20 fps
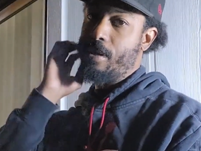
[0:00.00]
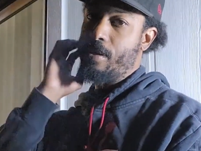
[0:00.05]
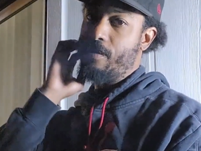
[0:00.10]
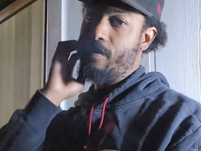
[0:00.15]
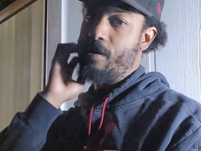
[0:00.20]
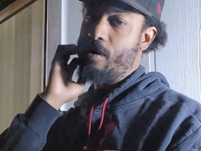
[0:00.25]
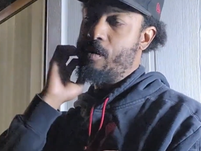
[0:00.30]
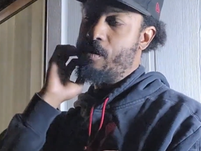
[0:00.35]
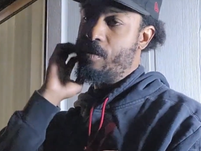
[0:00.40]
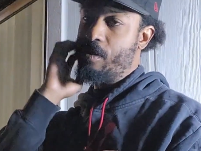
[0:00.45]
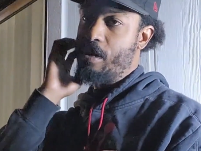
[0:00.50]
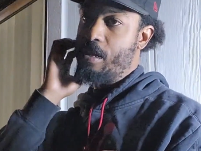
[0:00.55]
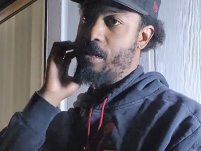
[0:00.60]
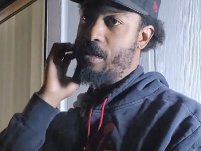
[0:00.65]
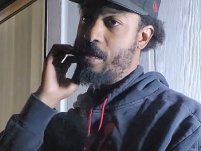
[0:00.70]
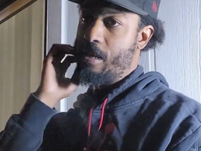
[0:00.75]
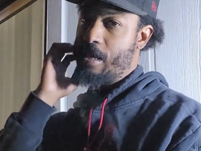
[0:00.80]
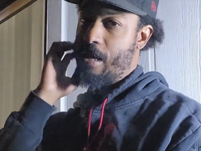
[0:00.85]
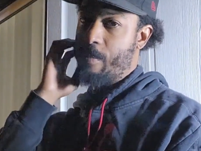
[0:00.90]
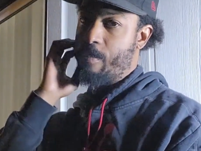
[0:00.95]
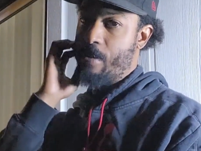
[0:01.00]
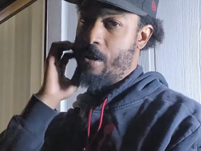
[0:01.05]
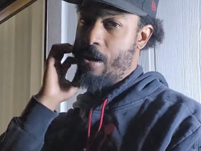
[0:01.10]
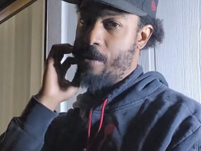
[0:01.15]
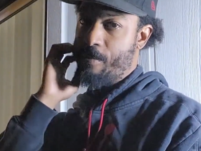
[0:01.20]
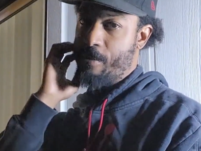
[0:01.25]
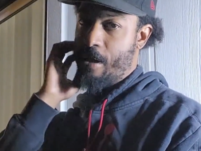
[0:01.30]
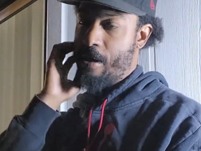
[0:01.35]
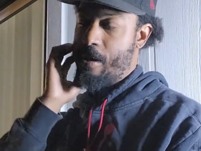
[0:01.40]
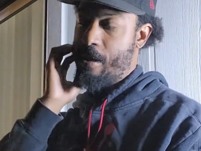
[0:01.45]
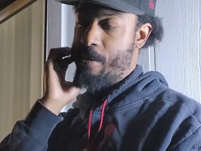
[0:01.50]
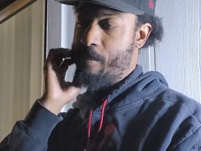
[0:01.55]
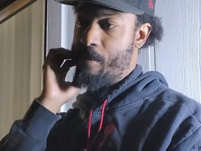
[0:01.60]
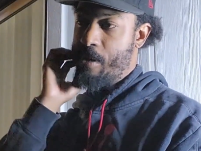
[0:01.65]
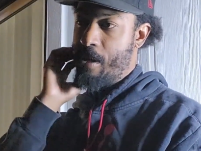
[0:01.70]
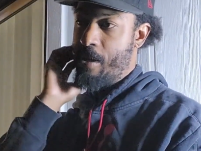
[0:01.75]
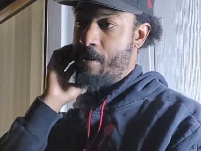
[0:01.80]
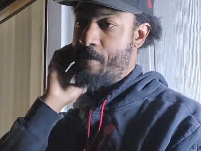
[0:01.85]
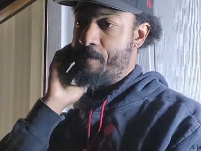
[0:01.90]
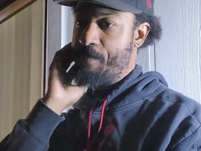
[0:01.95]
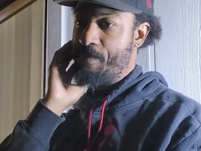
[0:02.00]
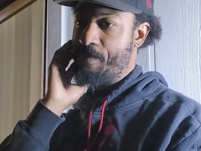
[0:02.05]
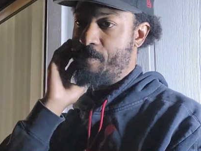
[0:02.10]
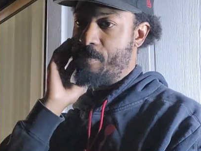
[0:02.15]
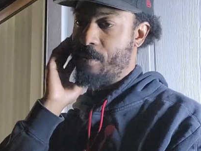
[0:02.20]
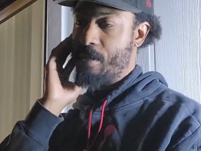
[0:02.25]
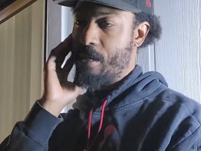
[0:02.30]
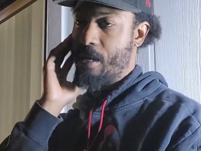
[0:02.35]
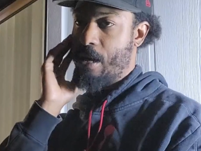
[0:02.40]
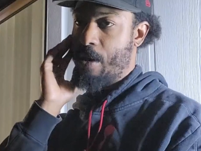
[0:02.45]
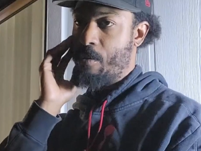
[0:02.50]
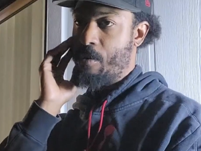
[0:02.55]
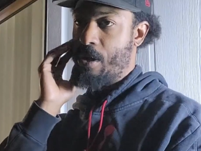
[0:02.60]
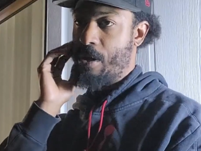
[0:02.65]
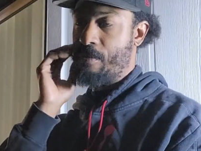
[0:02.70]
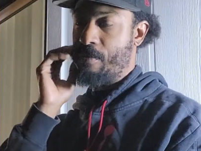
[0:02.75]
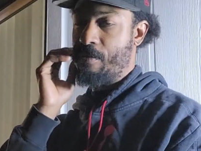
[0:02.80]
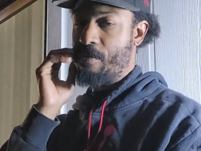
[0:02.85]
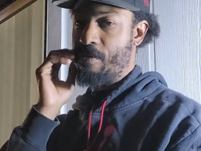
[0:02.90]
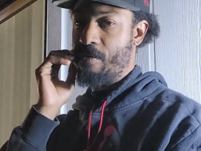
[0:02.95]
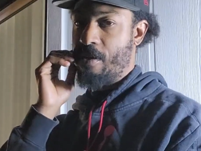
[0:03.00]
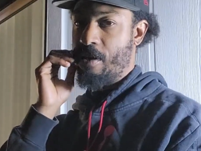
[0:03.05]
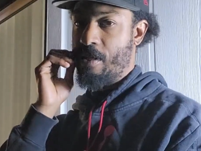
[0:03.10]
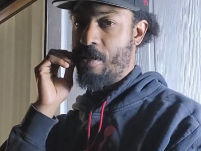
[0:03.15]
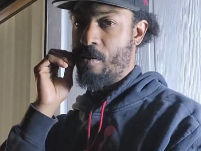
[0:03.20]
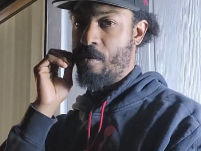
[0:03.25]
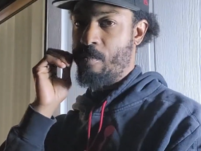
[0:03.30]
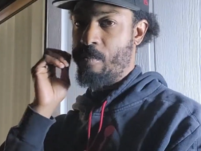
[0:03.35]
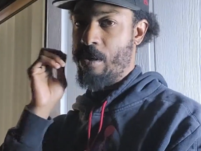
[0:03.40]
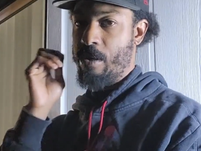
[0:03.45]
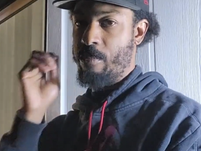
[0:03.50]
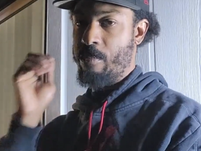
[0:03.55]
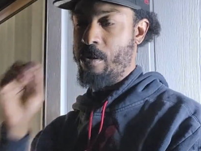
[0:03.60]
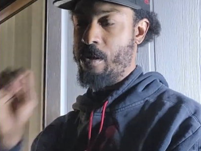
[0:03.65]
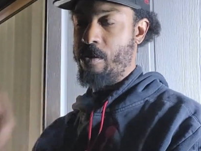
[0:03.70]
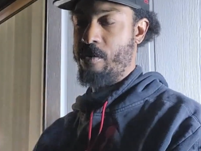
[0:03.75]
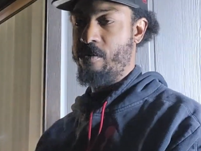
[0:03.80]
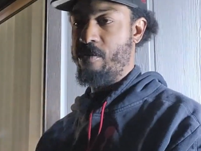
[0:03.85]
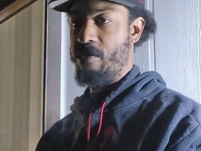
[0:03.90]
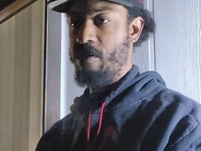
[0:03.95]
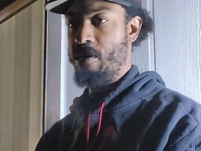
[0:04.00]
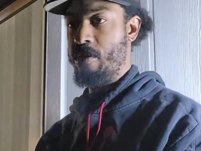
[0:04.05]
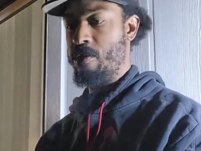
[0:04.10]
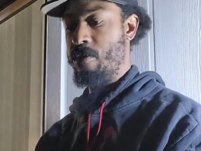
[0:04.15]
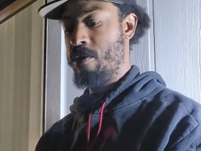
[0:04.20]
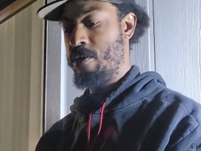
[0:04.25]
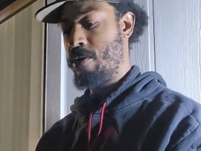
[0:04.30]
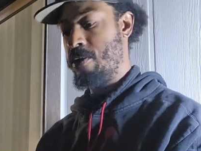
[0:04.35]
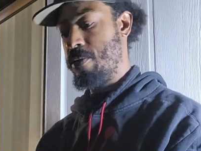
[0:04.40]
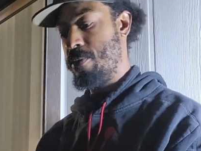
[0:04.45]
If there was anything that popped out at me, I would have to say there would be a bit of cedar.